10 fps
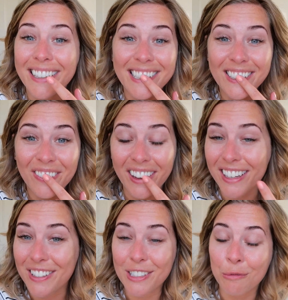the stuff that
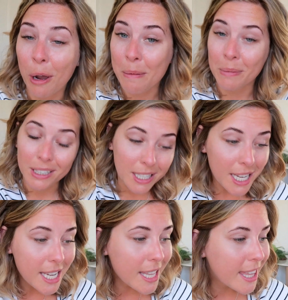I use to whiten my
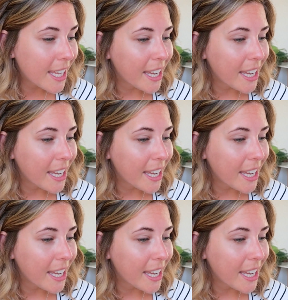teeth